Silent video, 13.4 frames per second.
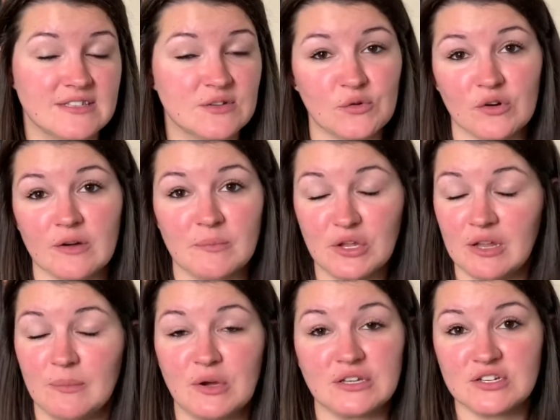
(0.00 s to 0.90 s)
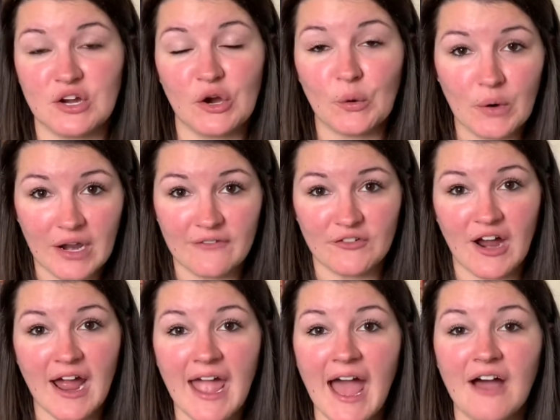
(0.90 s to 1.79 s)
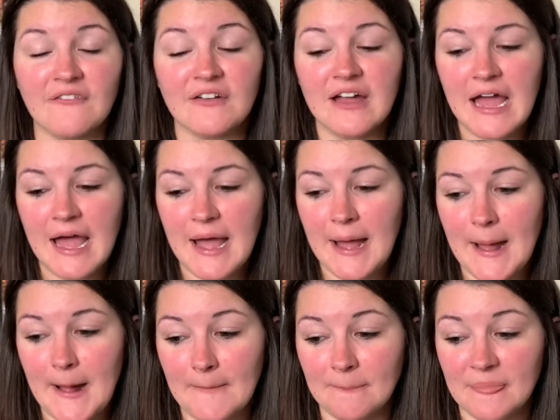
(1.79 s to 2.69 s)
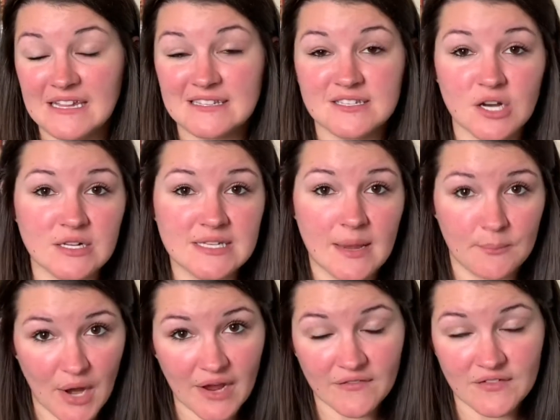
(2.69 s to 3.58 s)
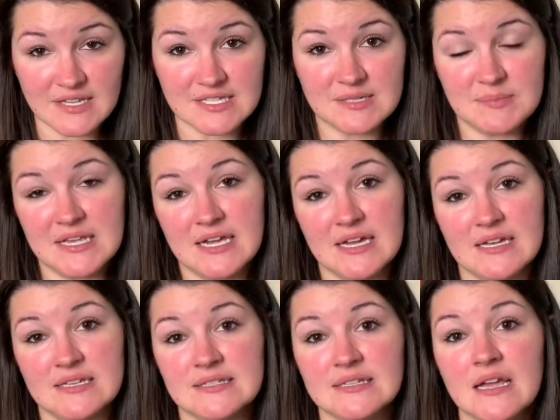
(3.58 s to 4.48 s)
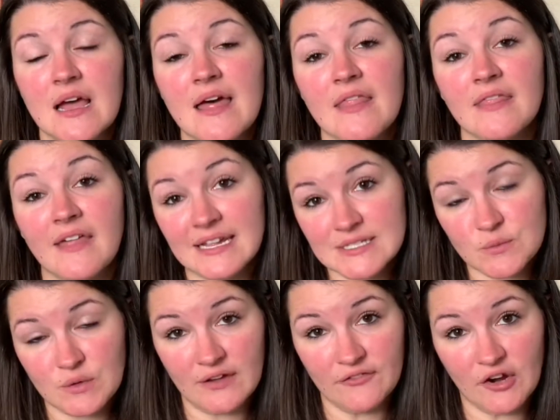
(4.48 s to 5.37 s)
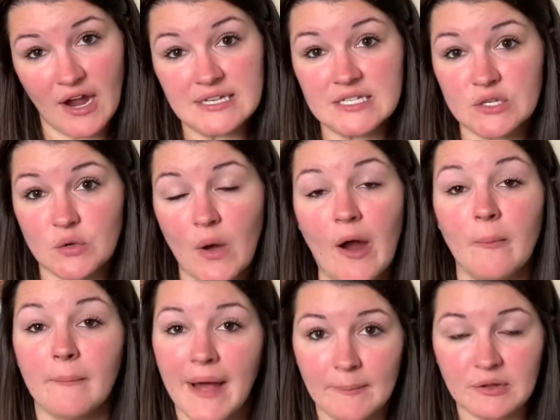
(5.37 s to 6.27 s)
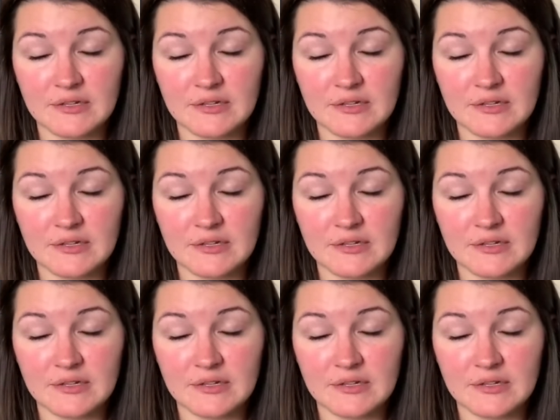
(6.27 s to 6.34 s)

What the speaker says: or beauty books or whatever I have. It starts at breakfast because that's whenever I do our Bible